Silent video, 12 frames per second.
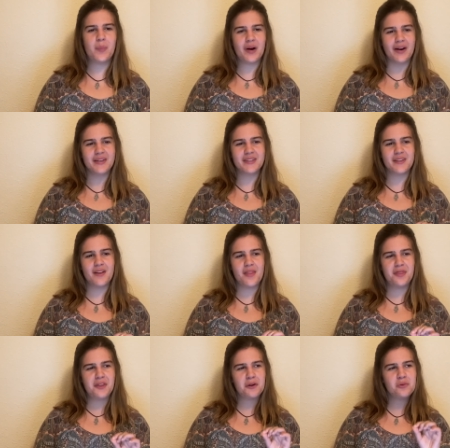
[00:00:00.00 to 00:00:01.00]
But
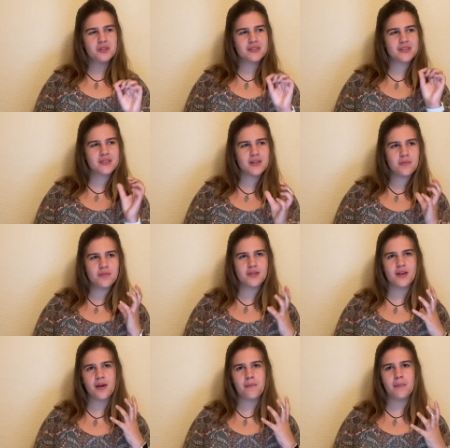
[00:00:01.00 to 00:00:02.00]
there was
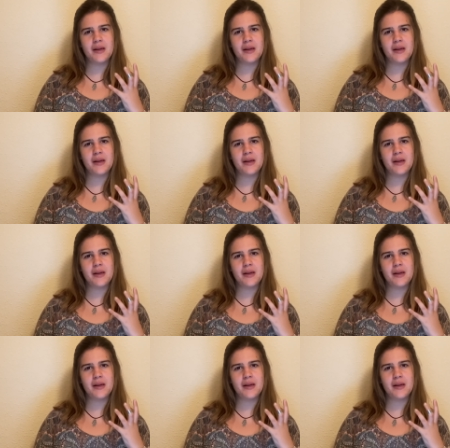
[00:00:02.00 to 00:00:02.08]
something